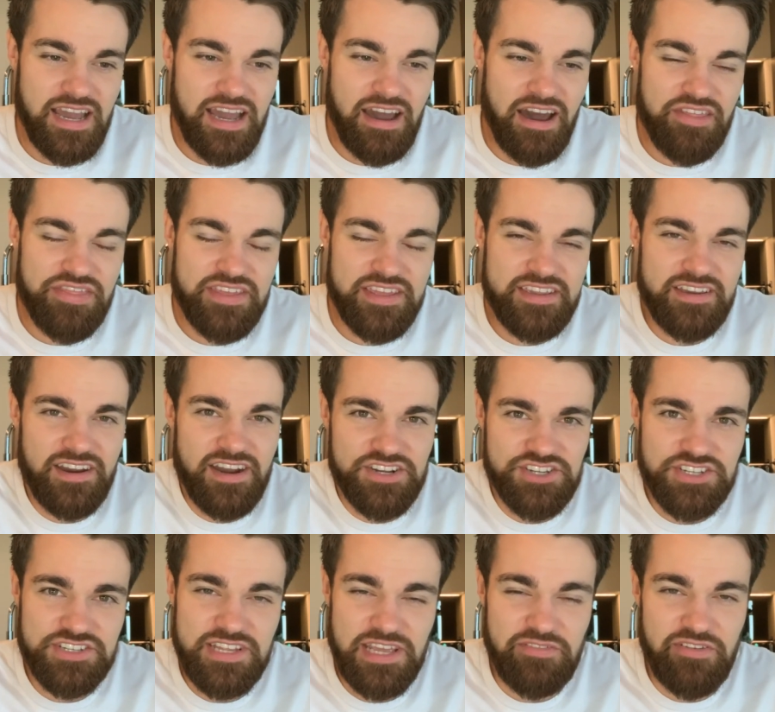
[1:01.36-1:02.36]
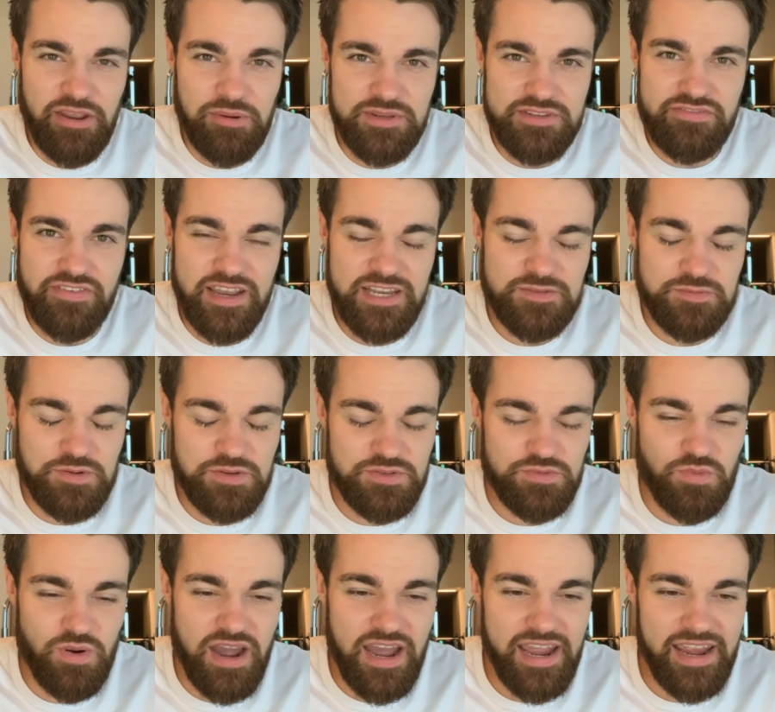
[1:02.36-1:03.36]
I think IGTV was
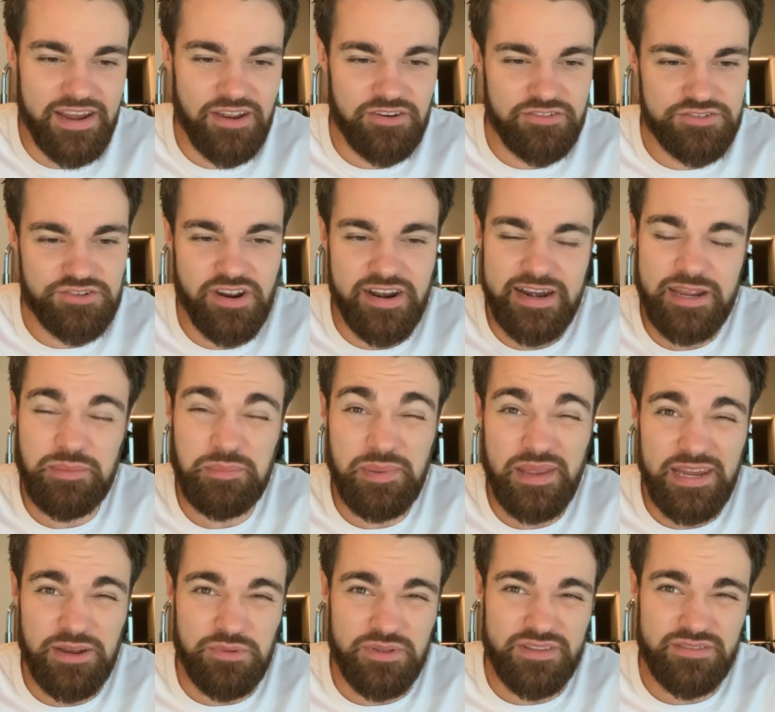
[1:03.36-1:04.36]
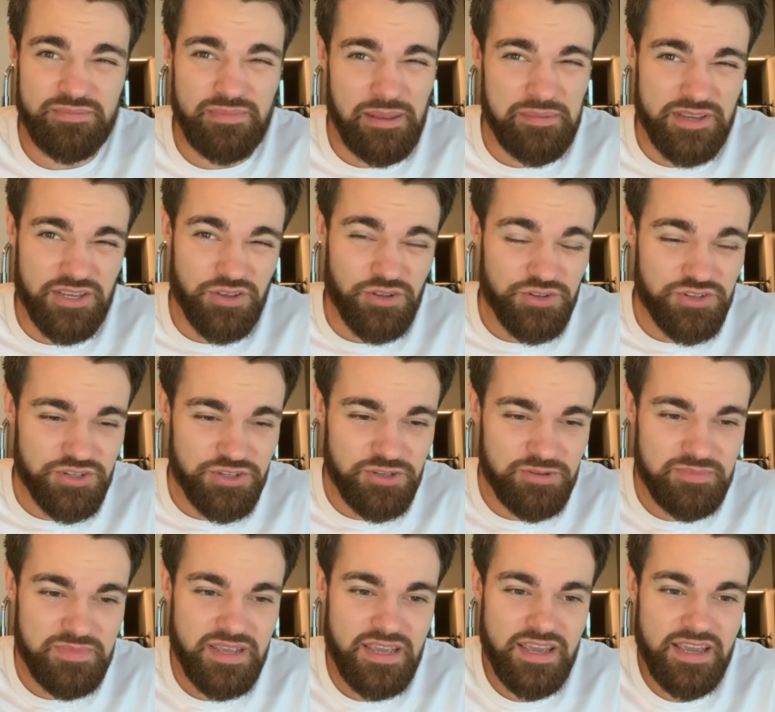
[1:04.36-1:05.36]
Facebook's way of trying to compete with maybe
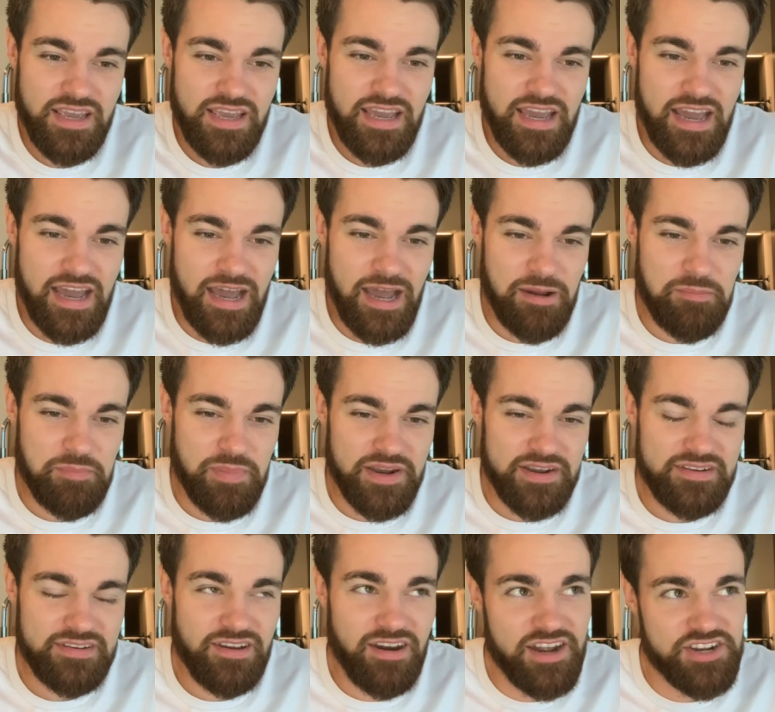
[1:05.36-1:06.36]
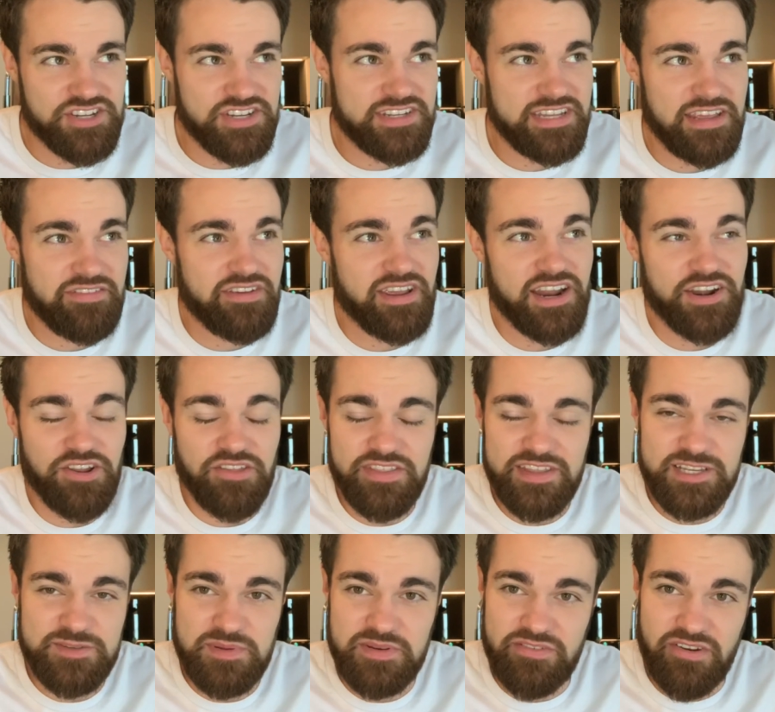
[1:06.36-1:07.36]
YouTube, but IGTV I don't
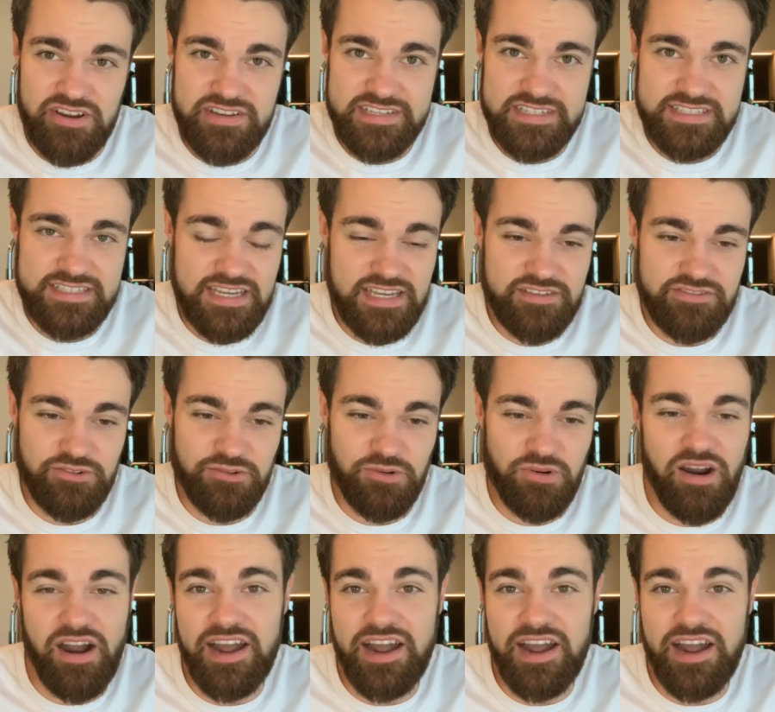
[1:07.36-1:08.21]
think has been very successful.